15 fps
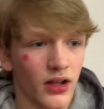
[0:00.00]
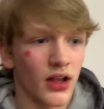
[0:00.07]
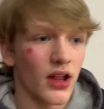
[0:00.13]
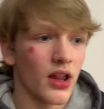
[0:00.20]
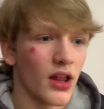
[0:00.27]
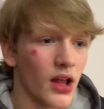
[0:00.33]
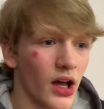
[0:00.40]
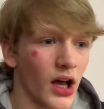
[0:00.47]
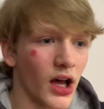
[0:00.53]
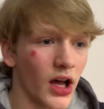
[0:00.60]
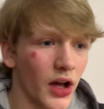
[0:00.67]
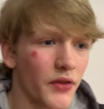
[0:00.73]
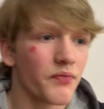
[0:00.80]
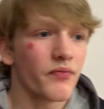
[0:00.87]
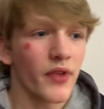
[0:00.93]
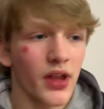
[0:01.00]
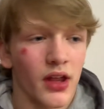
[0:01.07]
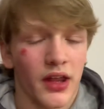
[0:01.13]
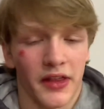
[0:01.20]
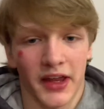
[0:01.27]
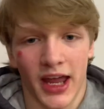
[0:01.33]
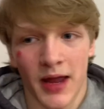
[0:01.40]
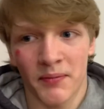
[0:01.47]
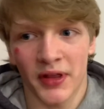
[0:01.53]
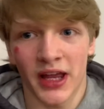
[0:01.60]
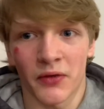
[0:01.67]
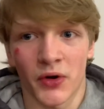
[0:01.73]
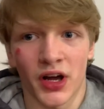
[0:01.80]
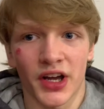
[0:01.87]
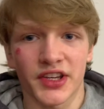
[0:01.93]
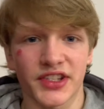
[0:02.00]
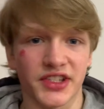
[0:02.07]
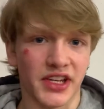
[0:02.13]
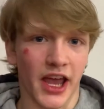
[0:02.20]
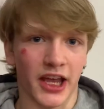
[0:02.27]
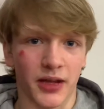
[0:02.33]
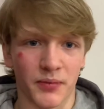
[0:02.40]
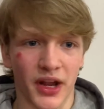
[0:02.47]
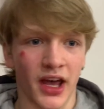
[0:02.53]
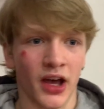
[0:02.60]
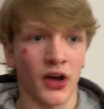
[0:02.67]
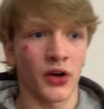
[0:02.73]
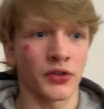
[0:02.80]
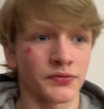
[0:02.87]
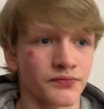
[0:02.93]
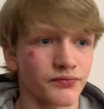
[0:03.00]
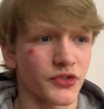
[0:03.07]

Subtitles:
The game plan was take him down,